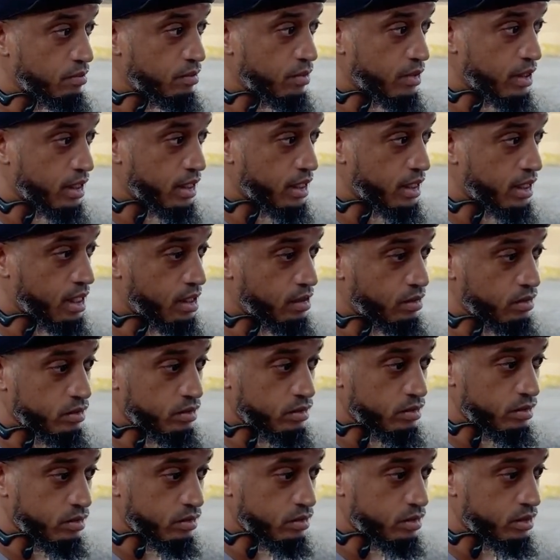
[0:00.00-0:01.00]
But
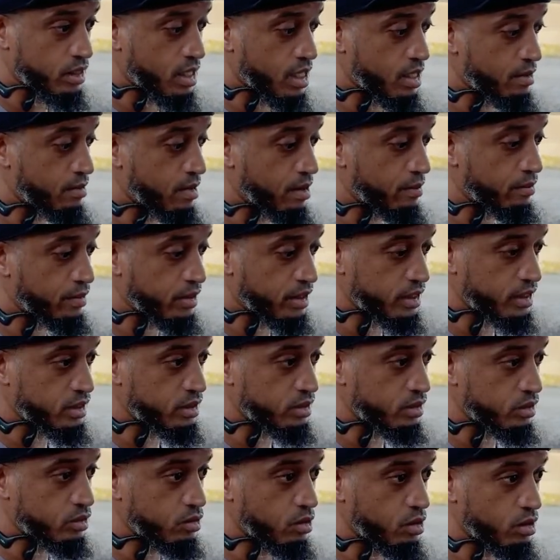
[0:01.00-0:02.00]
trying my
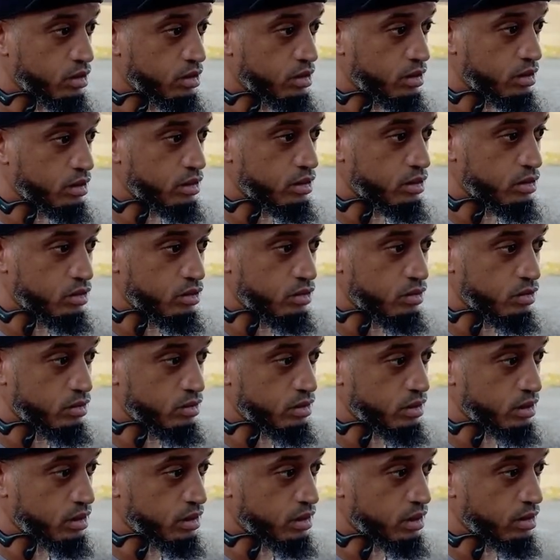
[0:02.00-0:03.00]
best to talk to these
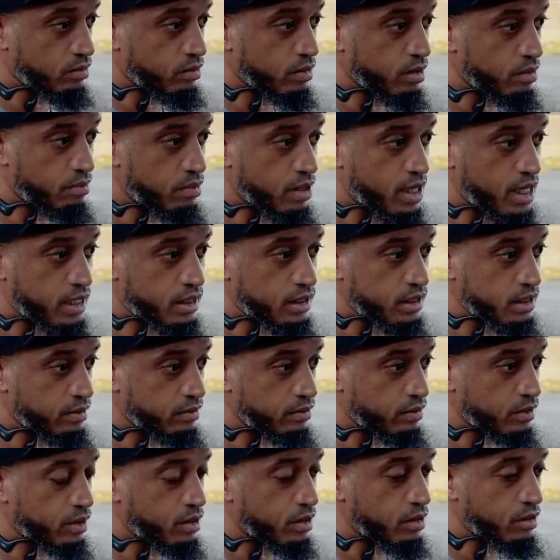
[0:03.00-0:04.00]
dudes and give them
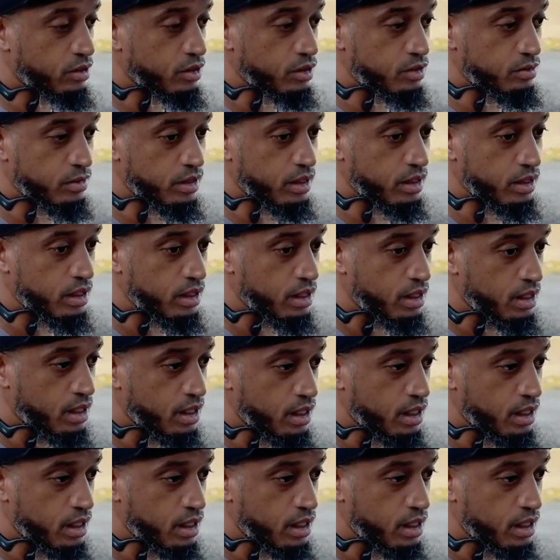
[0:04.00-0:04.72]
positive encouragement